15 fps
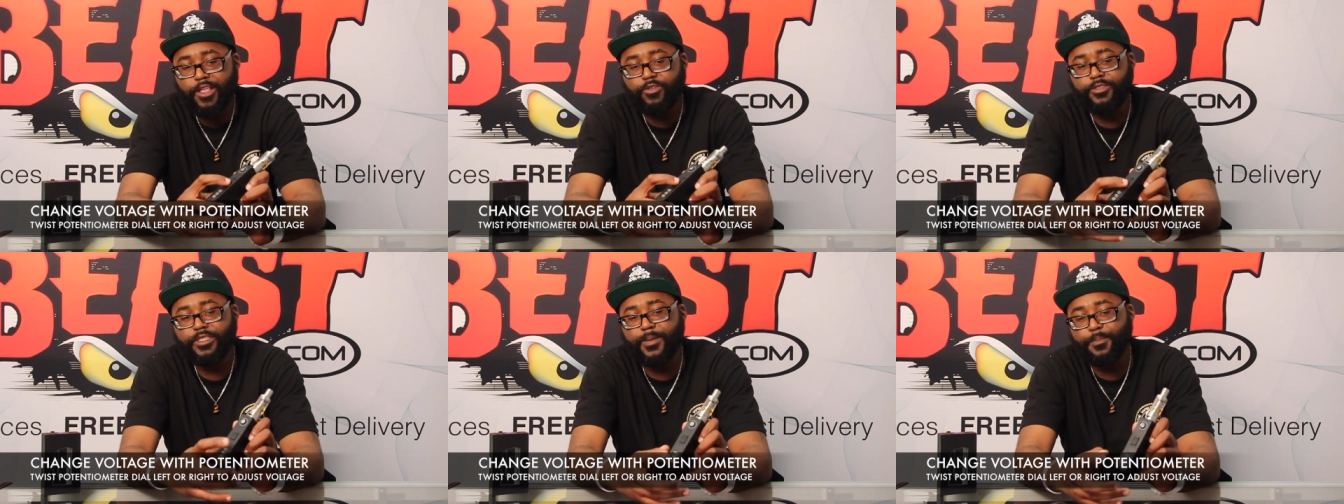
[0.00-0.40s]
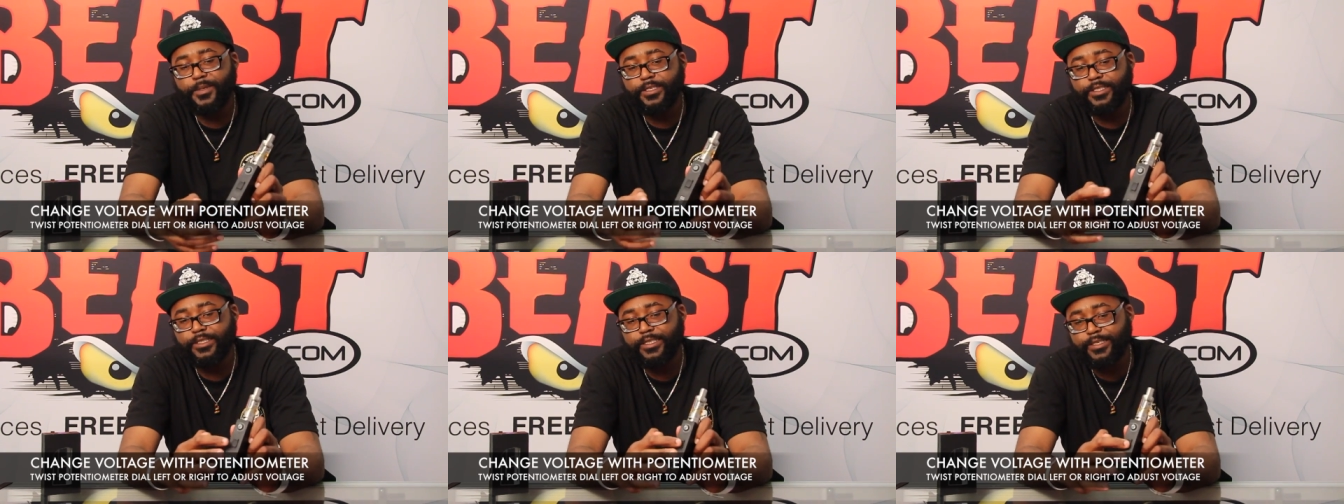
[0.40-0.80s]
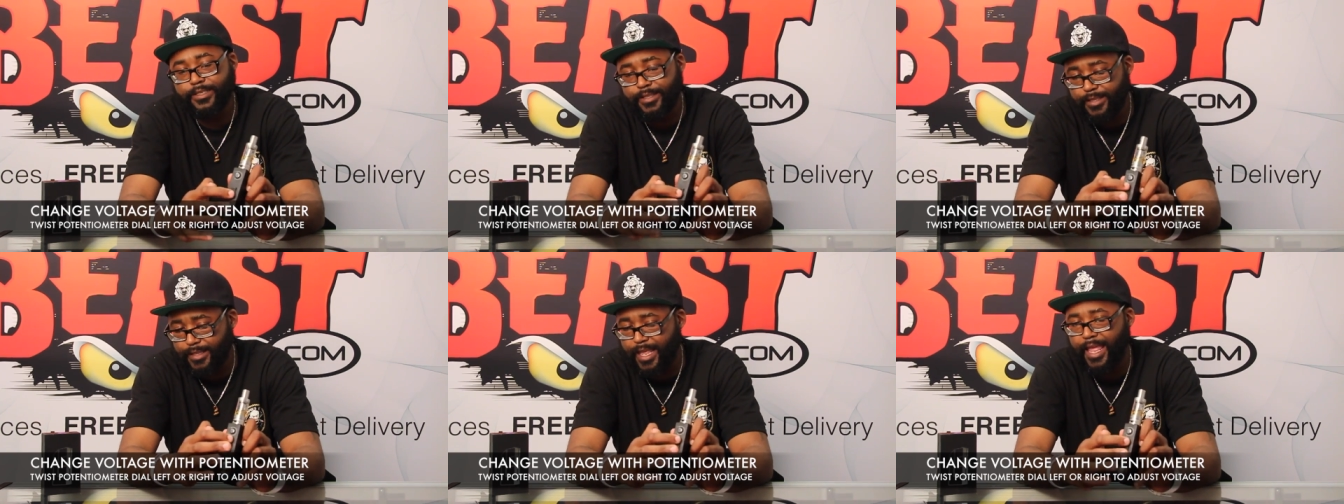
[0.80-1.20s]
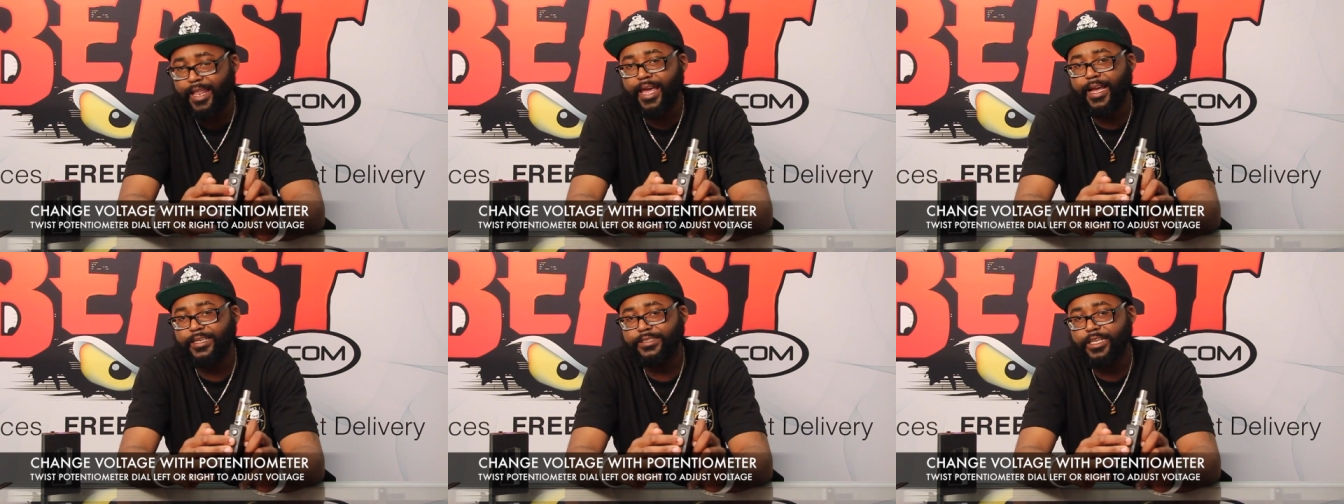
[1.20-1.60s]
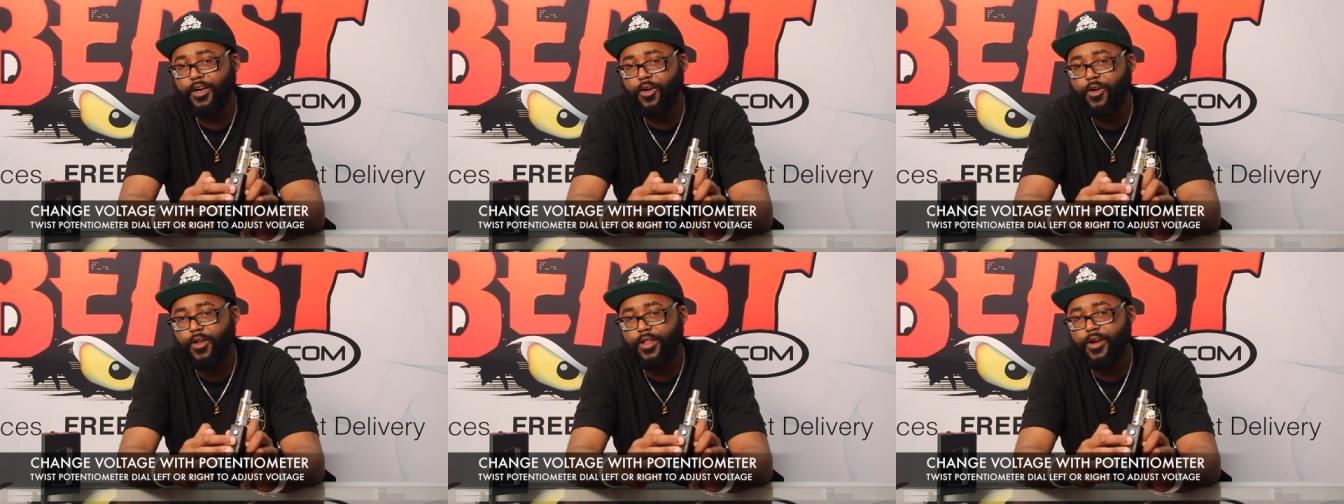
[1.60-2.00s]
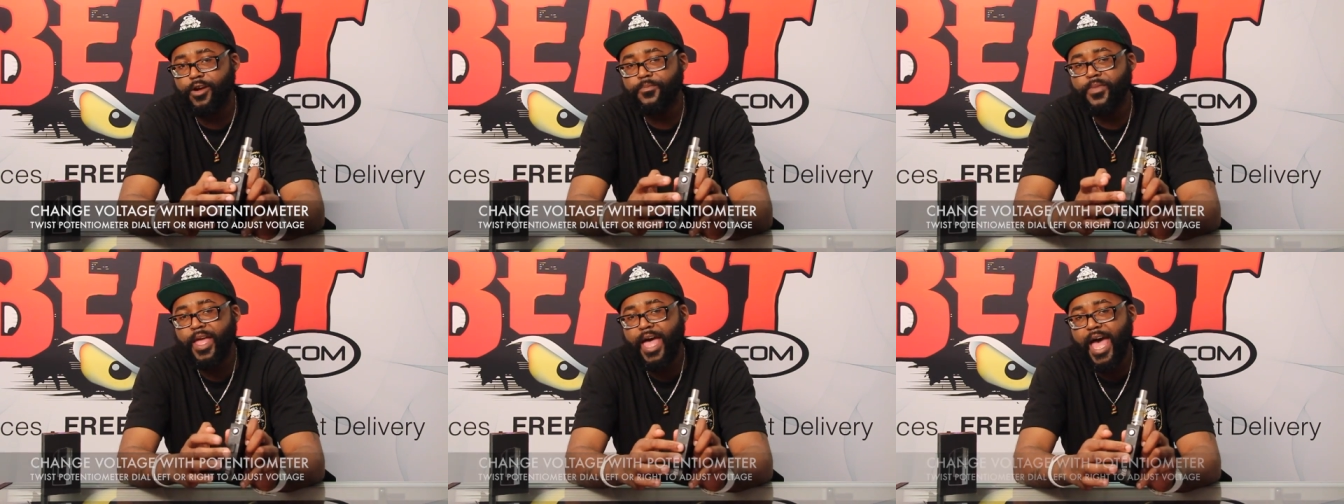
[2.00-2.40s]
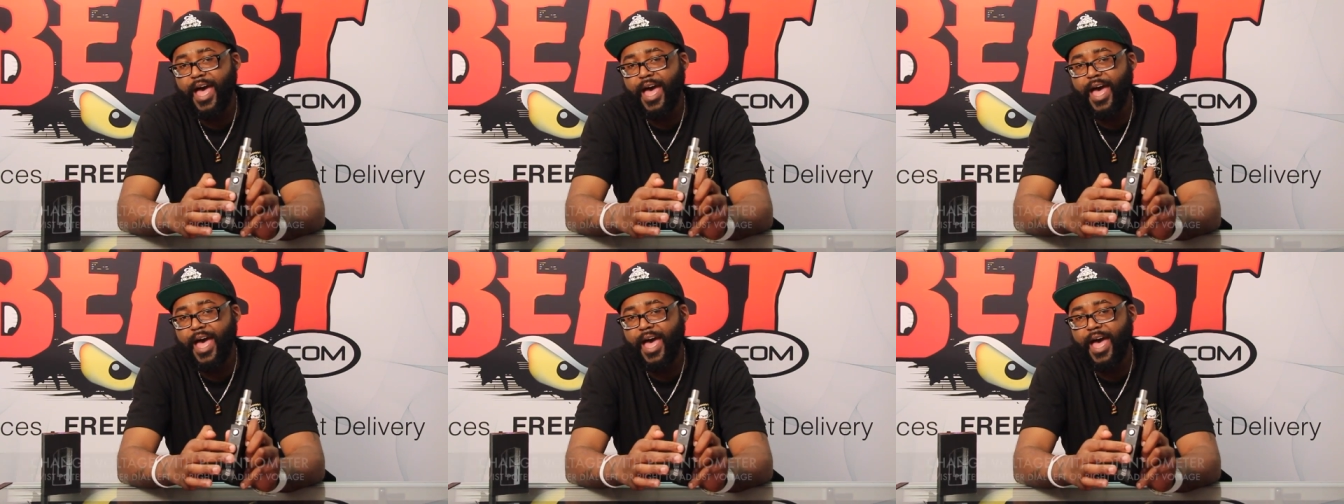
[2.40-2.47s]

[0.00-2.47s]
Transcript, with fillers: And you simply just, like I said earlier,